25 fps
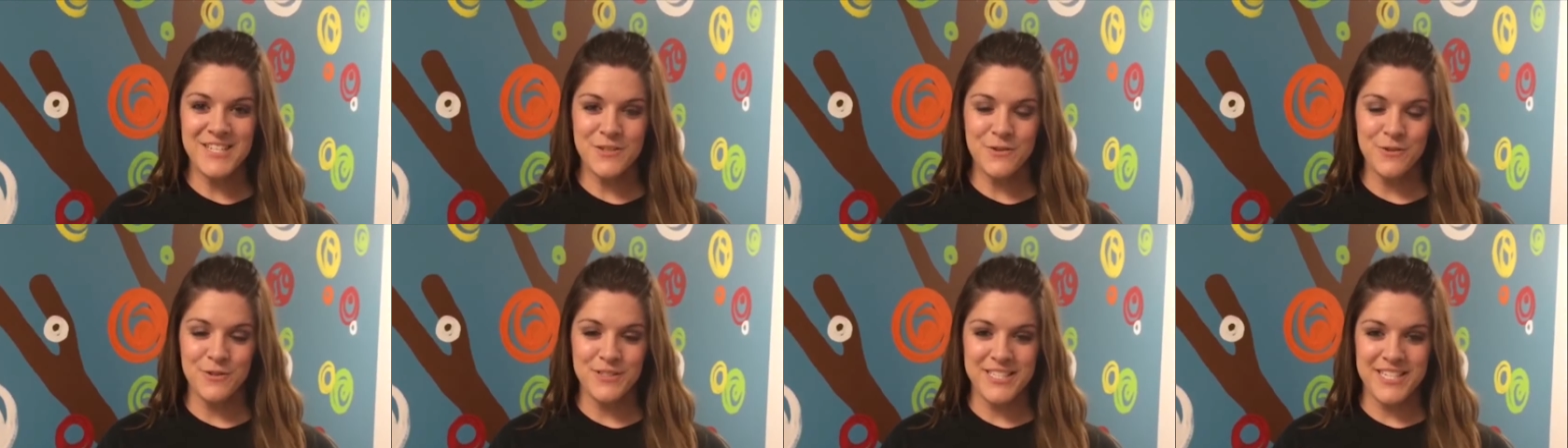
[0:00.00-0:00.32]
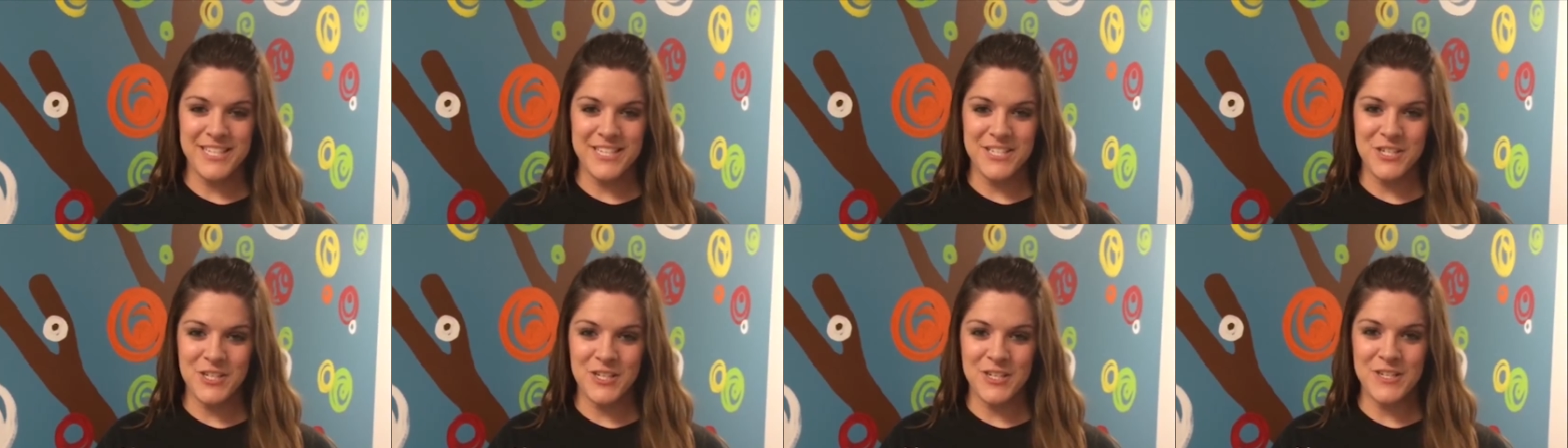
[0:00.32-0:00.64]
school
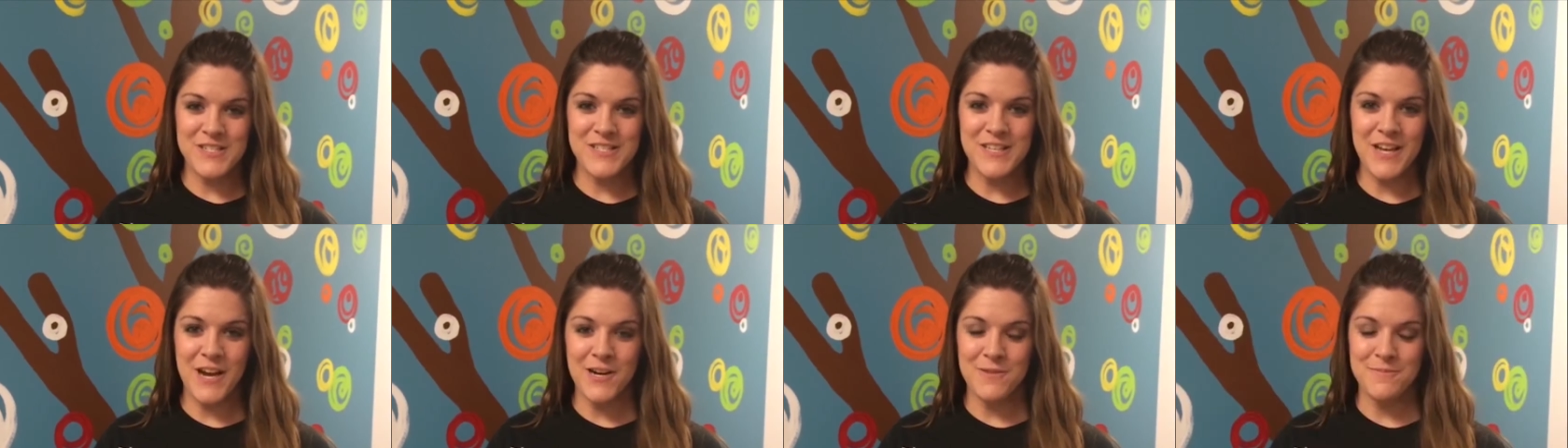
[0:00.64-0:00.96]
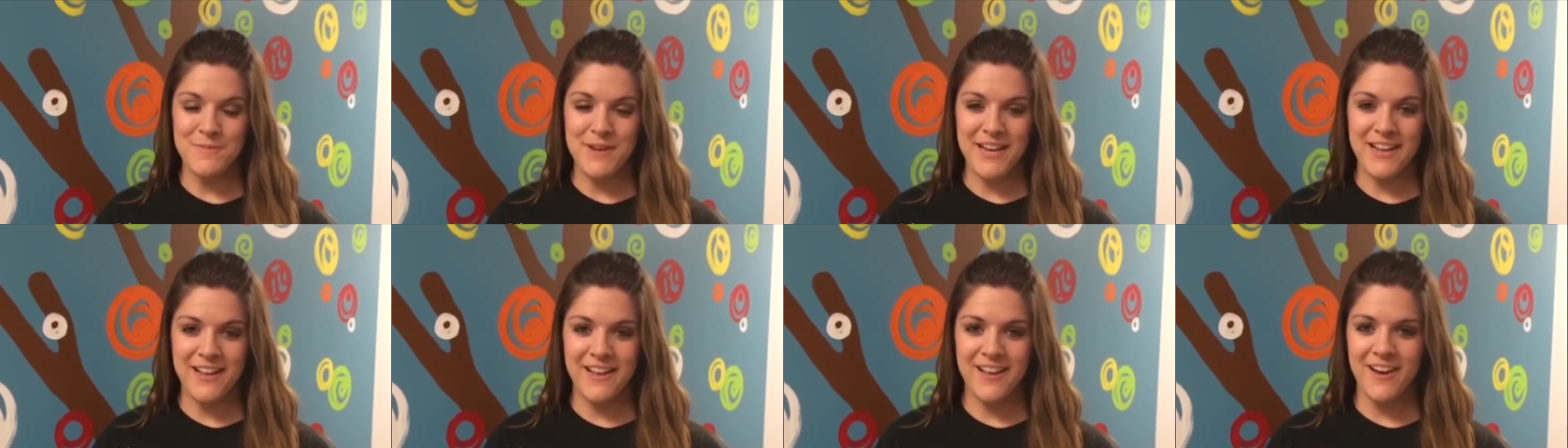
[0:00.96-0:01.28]
teachers are
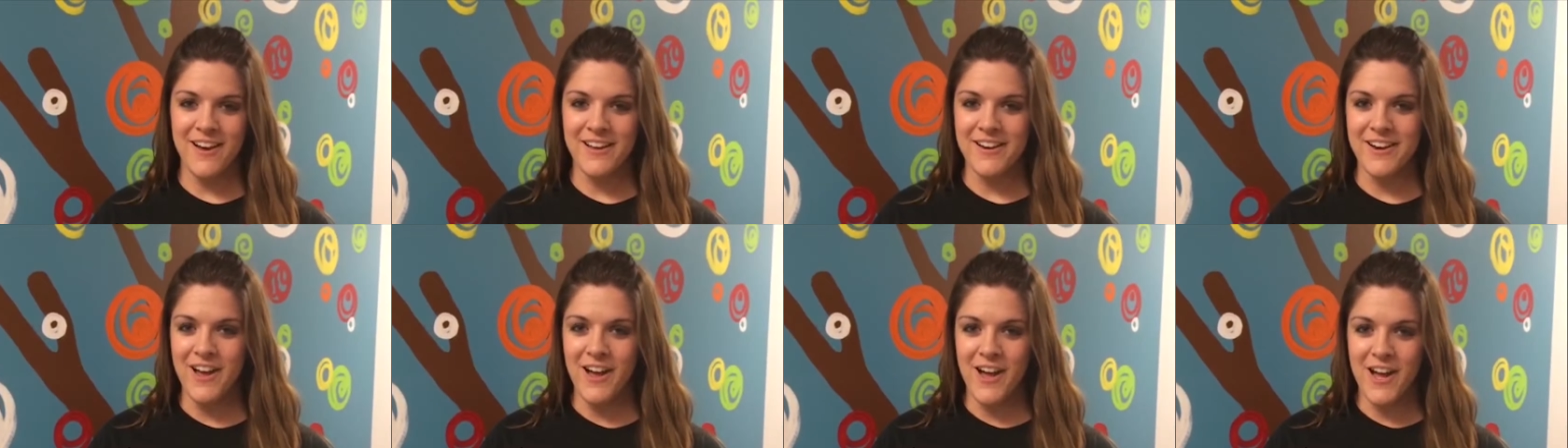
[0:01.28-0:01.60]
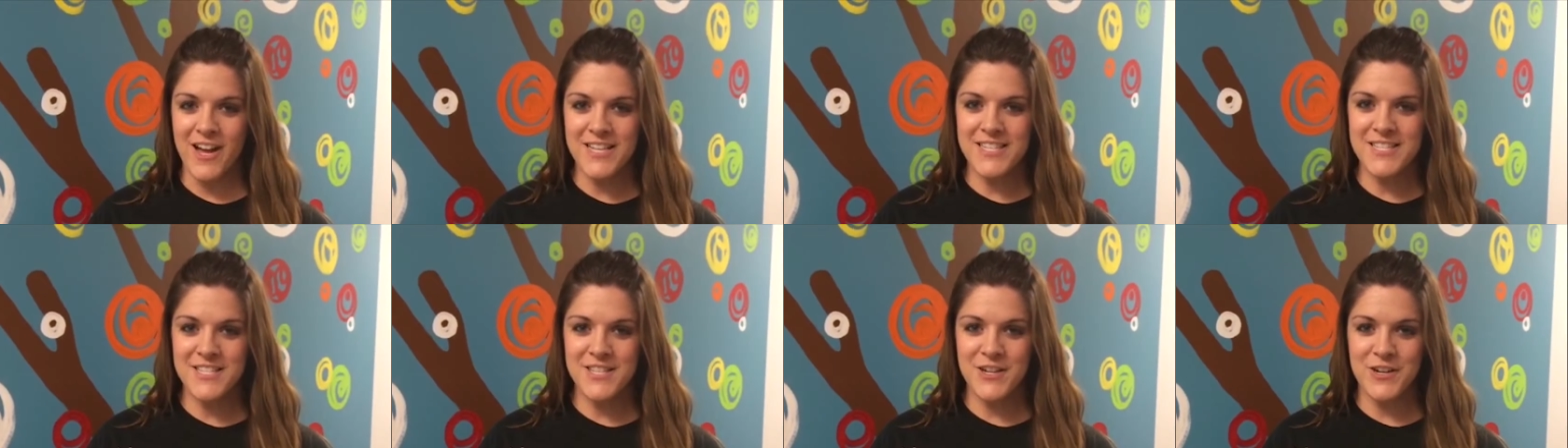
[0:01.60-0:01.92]
meeting on
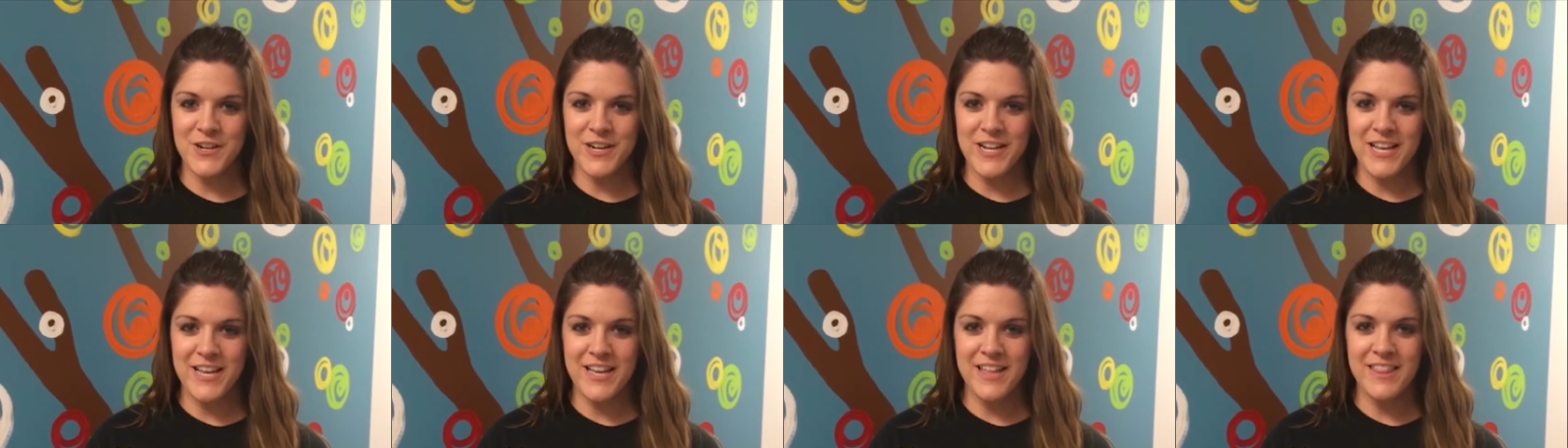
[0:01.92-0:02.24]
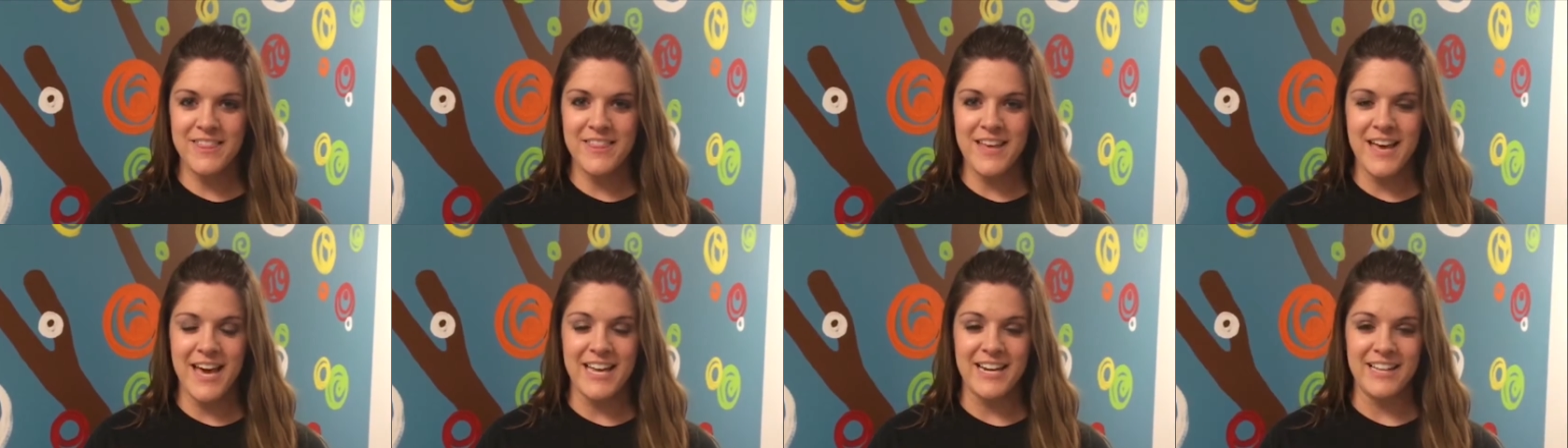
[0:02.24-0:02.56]
August 30th
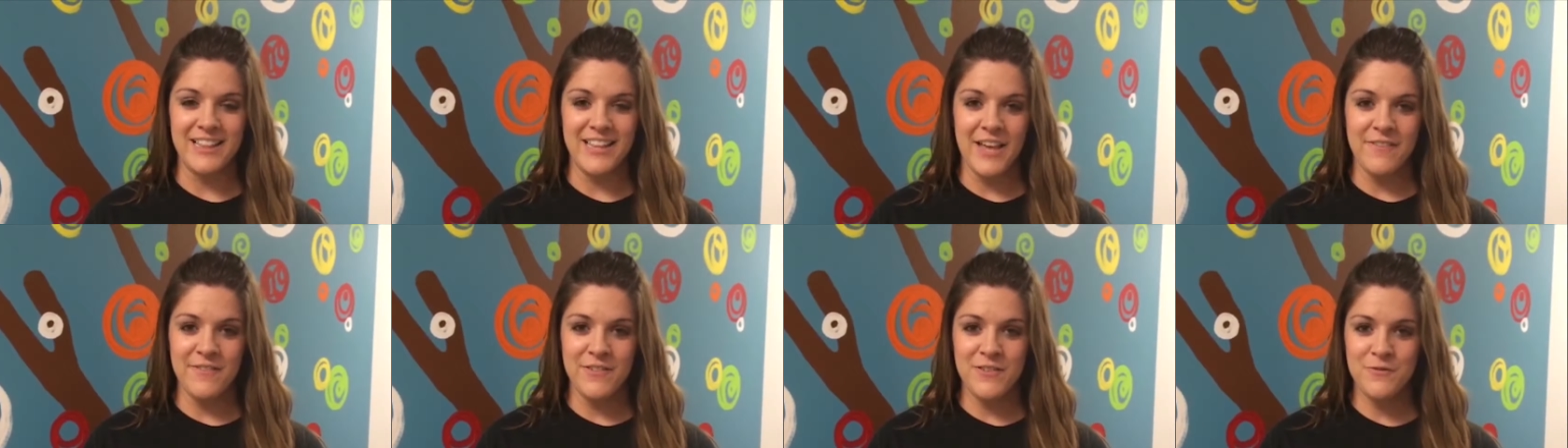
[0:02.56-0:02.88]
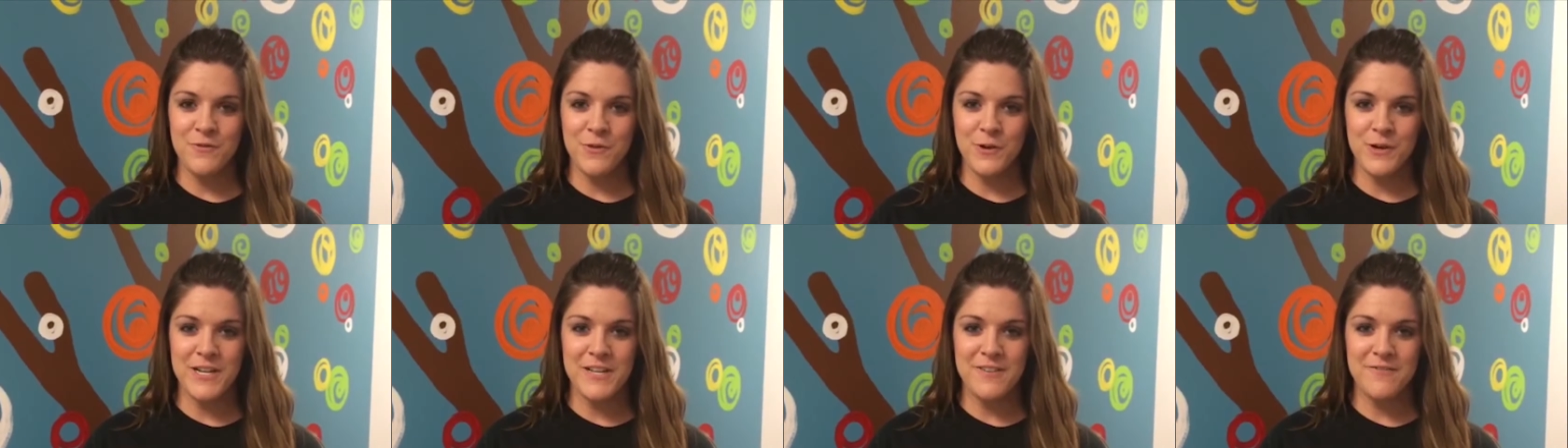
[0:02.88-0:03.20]
at
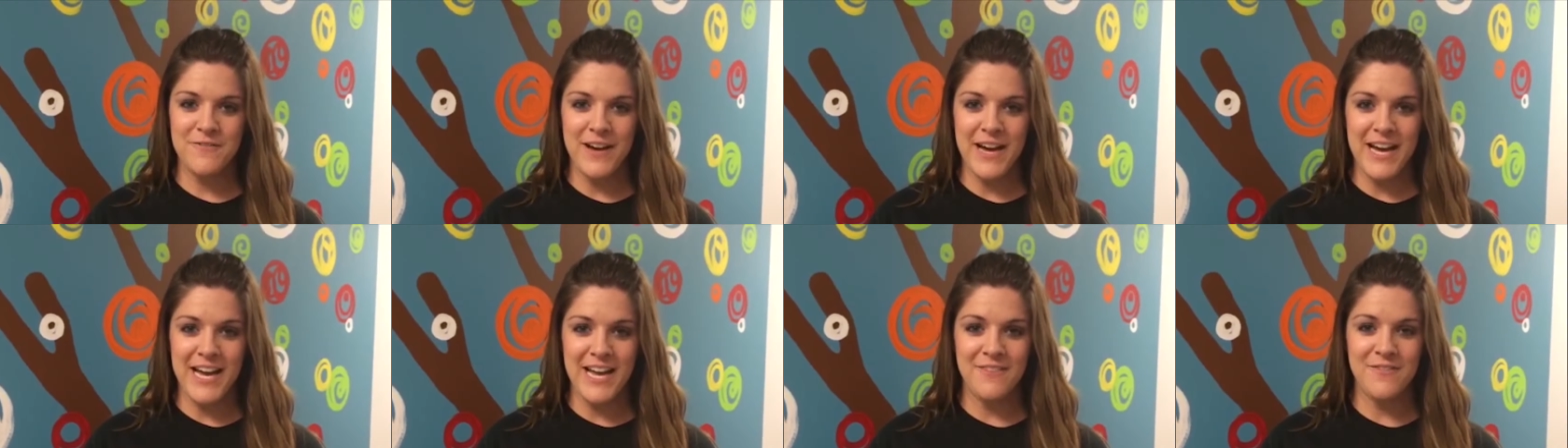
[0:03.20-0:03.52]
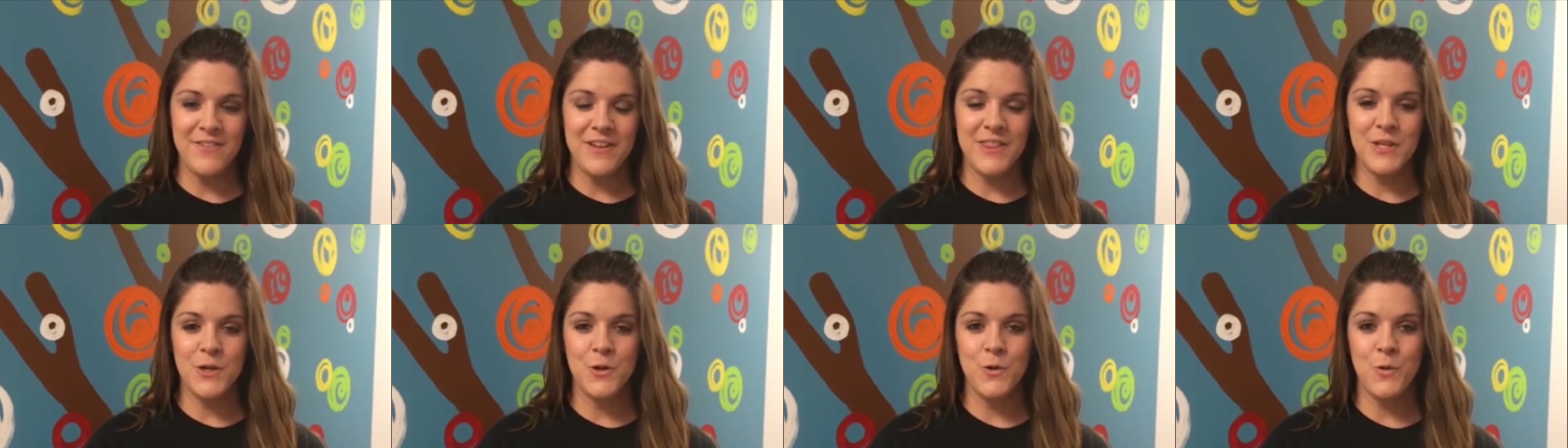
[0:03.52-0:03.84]

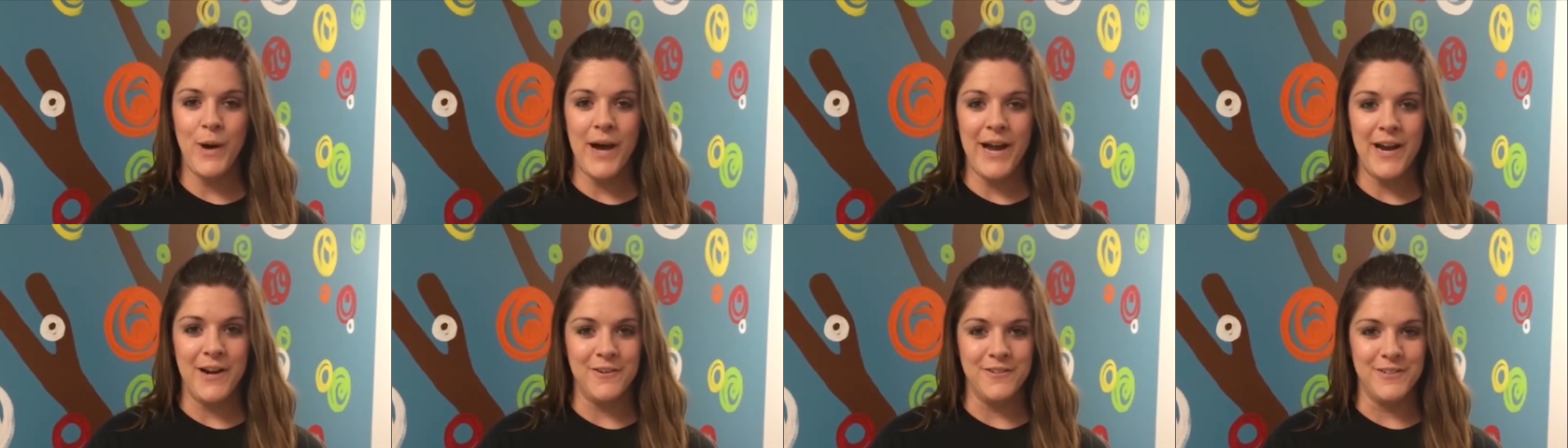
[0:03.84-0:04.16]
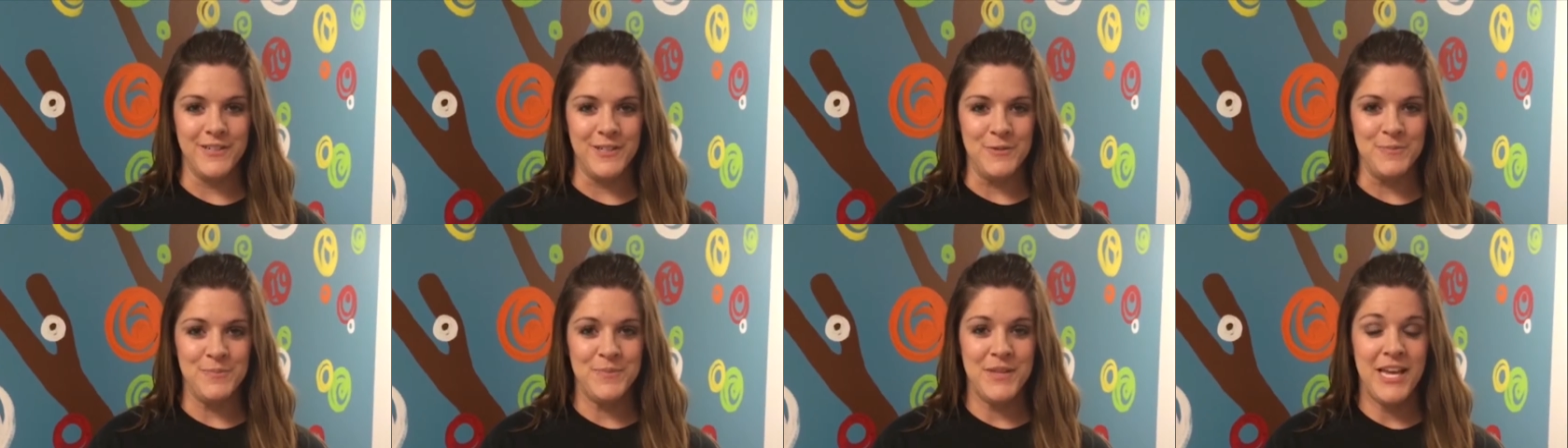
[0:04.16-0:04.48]
1145 in the choir
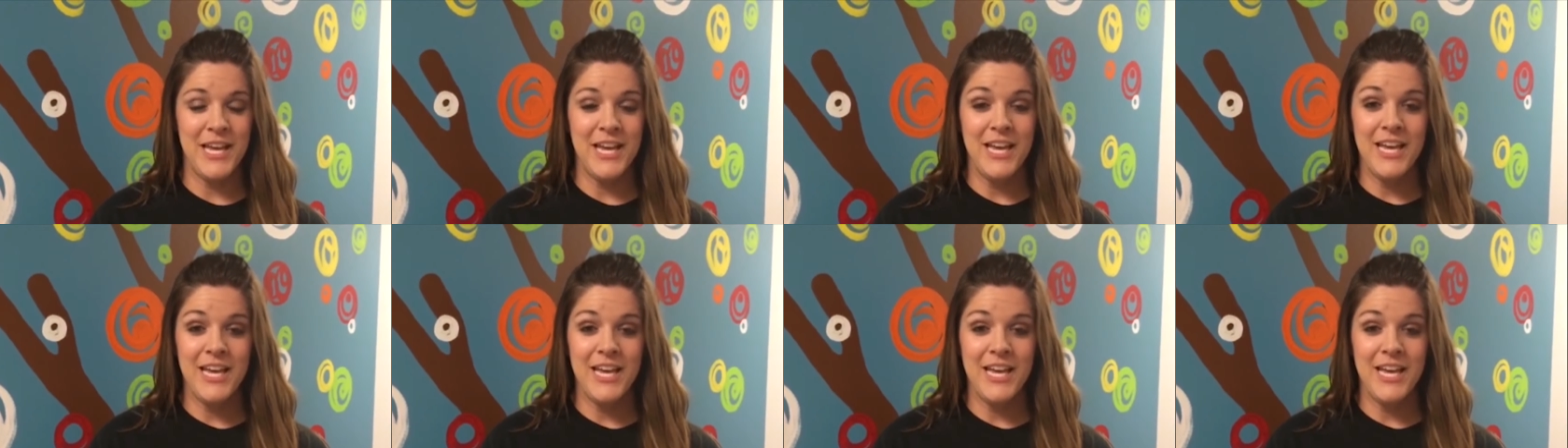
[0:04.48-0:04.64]
room.